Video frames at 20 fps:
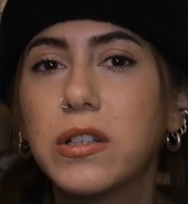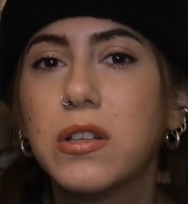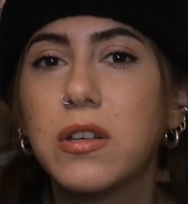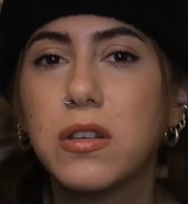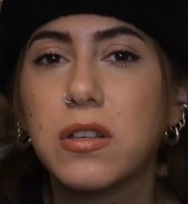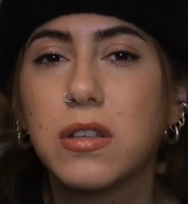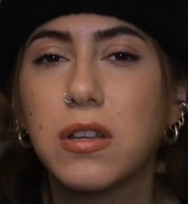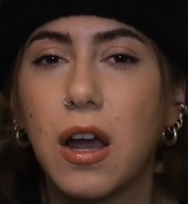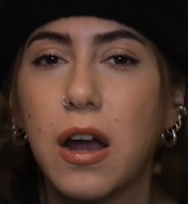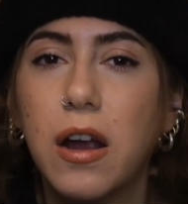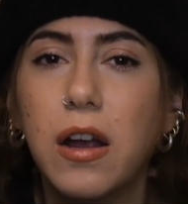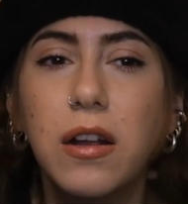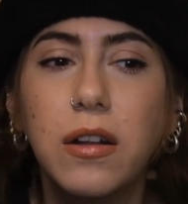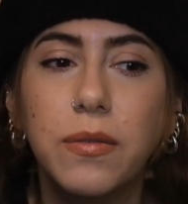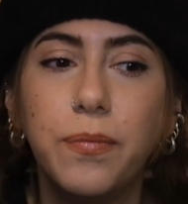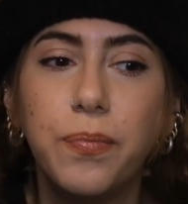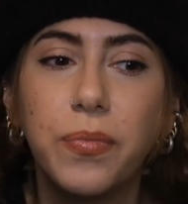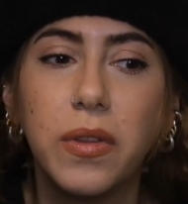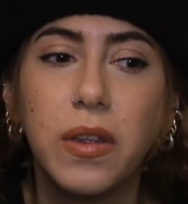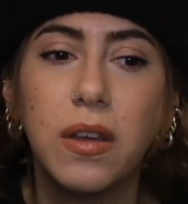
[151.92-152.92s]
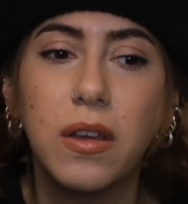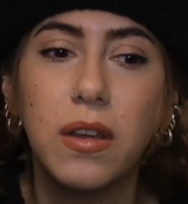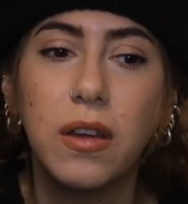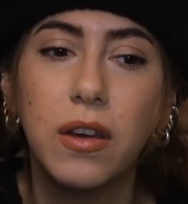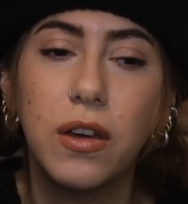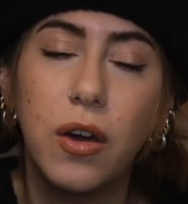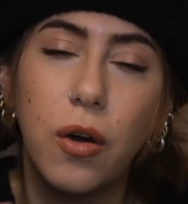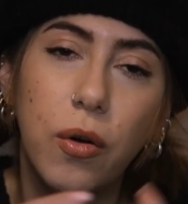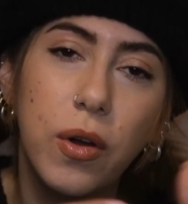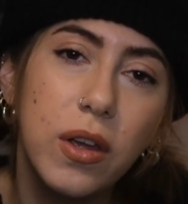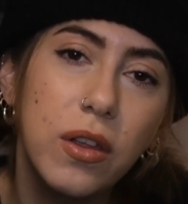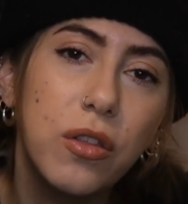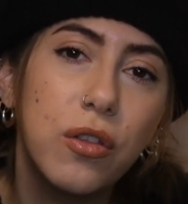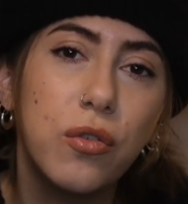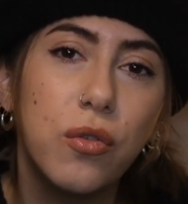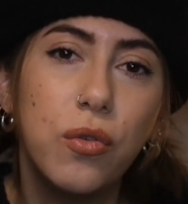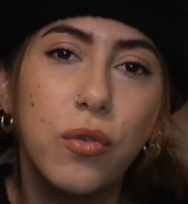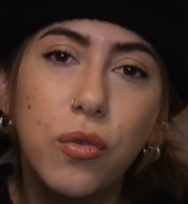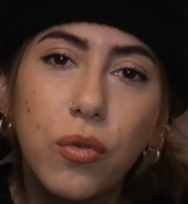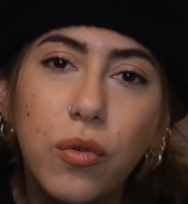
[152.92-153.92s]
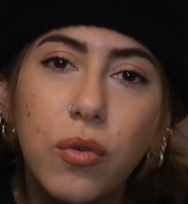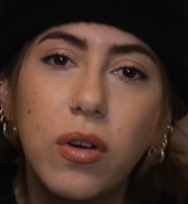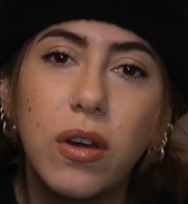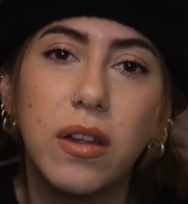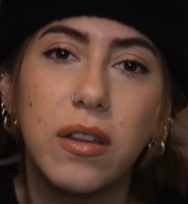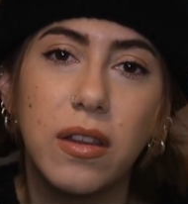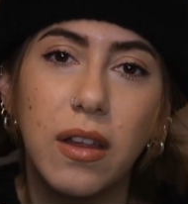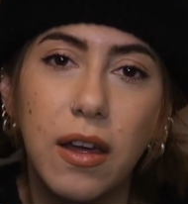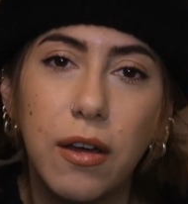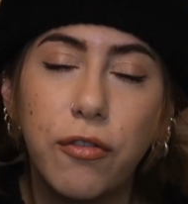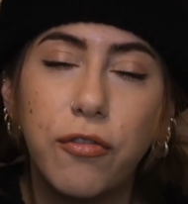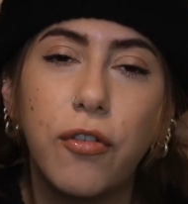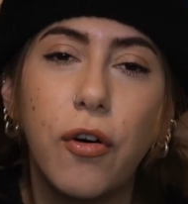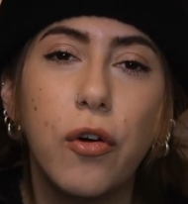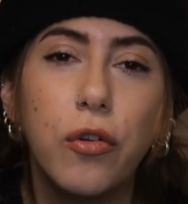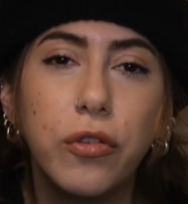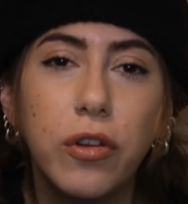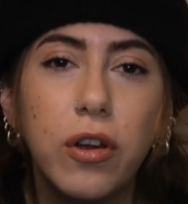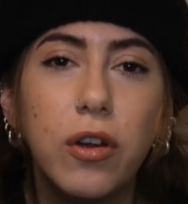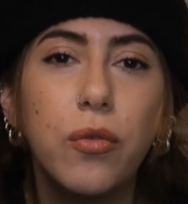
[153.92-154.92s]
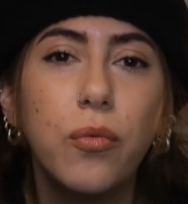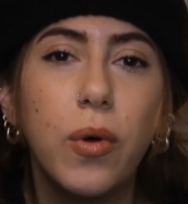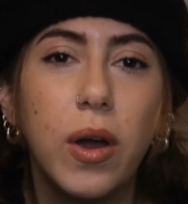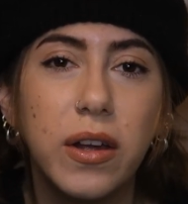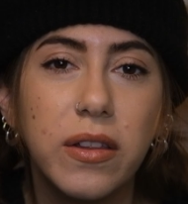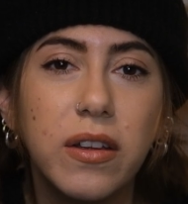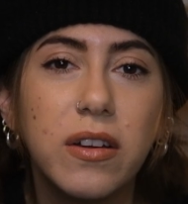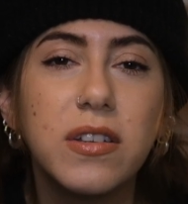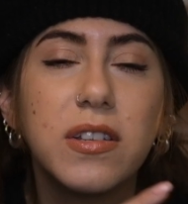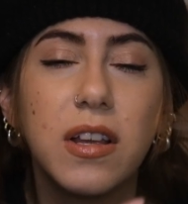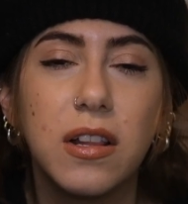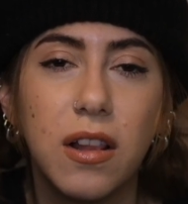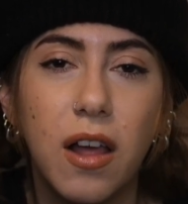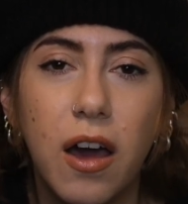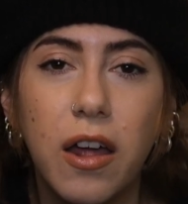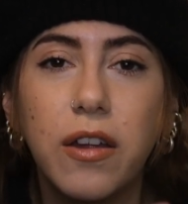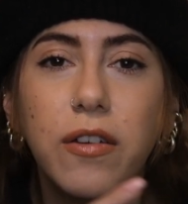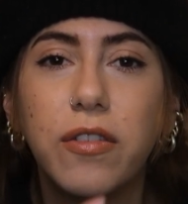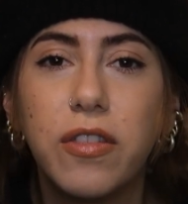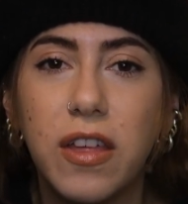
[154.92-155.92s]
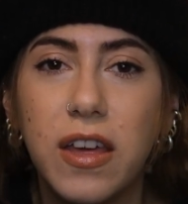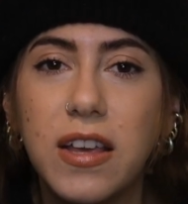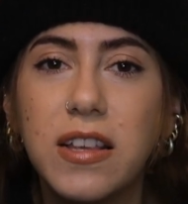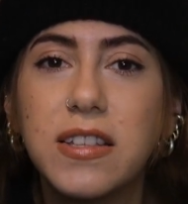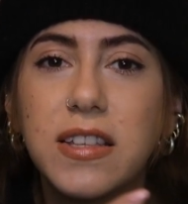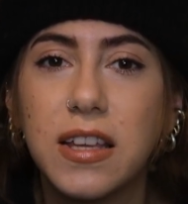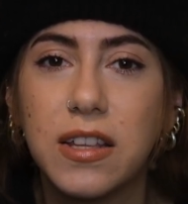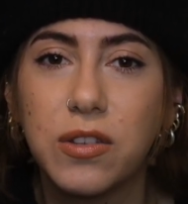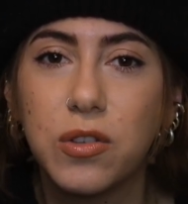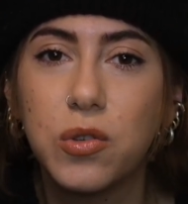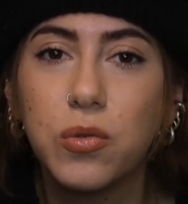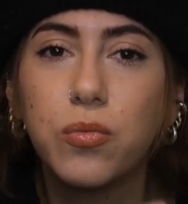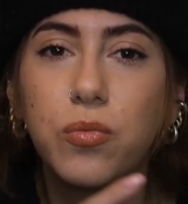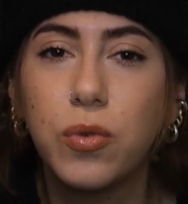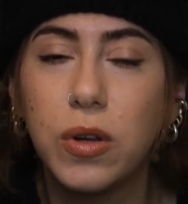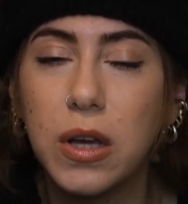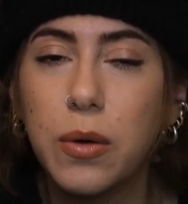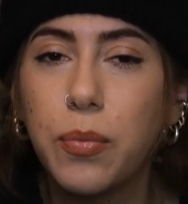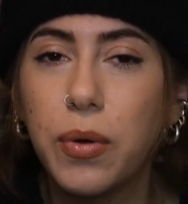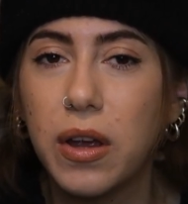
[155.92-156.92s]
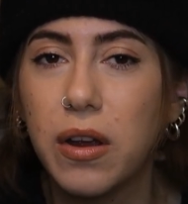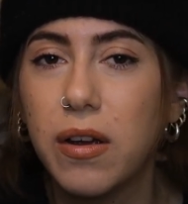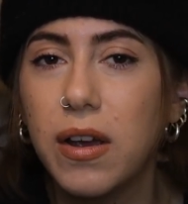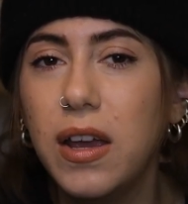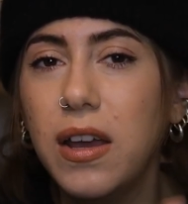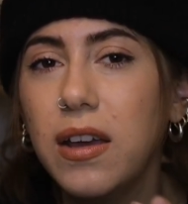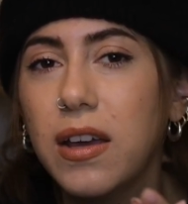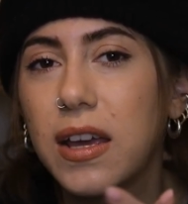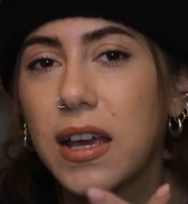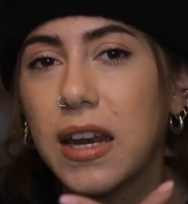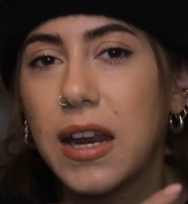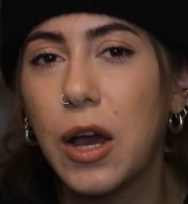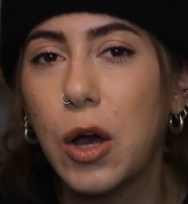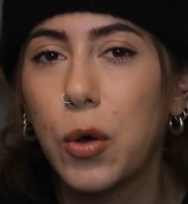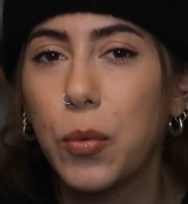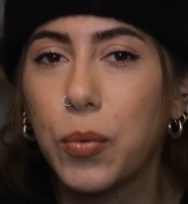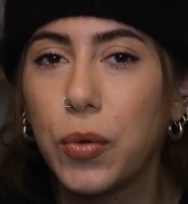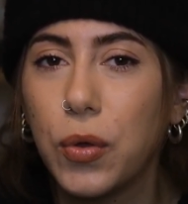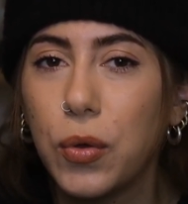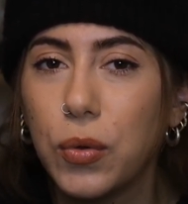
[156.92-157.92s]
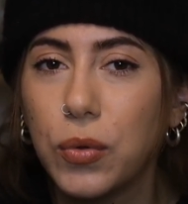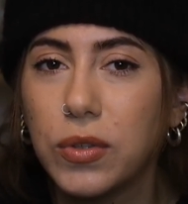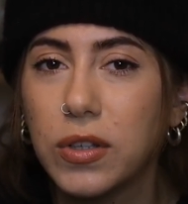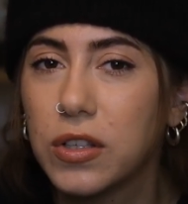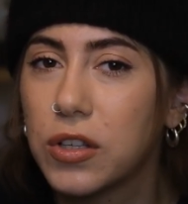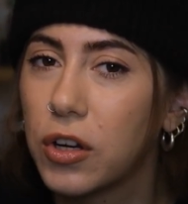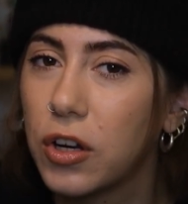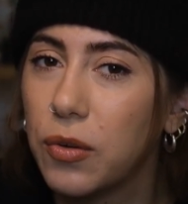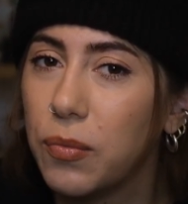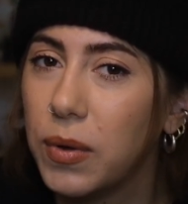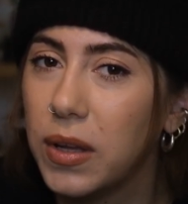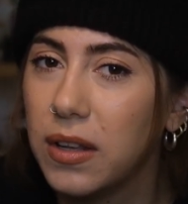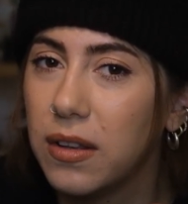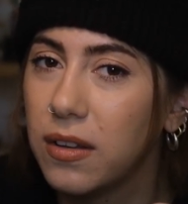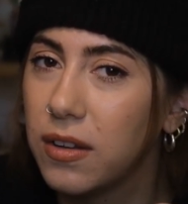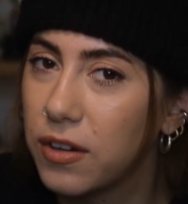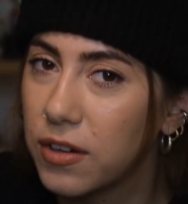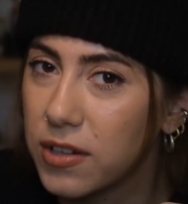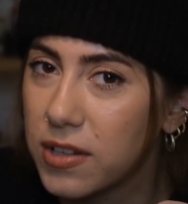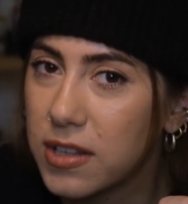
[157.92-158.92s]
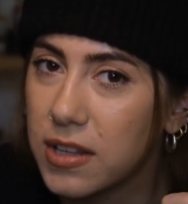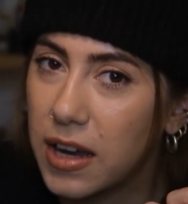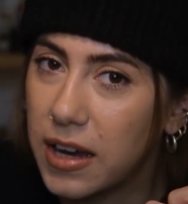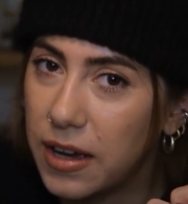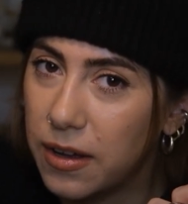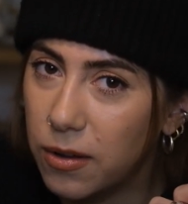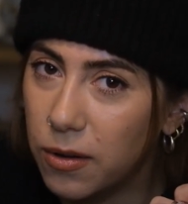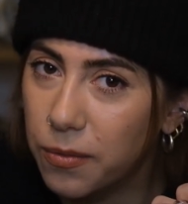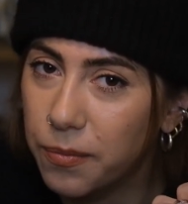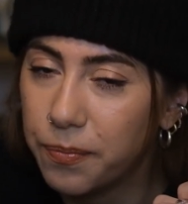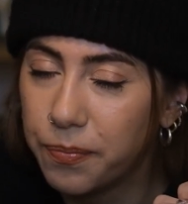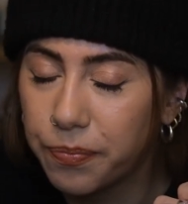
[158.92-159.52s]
to start, going through a folder where there's a lot of things that's reappearing can help you determine your style.